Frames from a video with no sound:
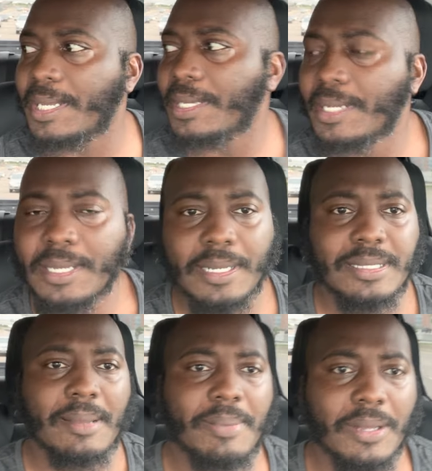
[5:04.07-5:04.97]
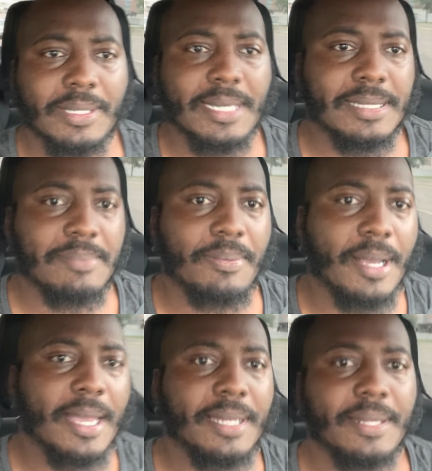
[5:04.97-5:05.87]
to build this,
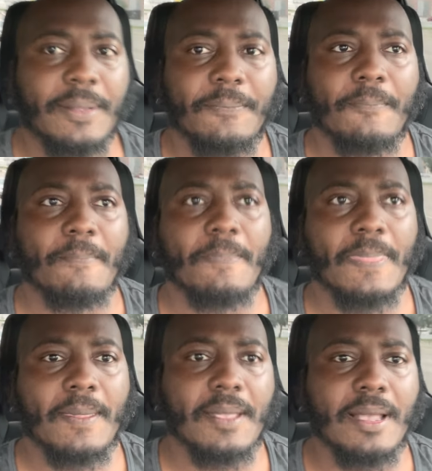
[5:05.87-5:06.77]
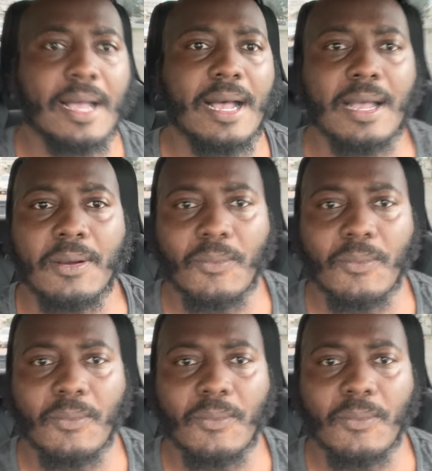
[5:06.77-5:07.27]
but uh,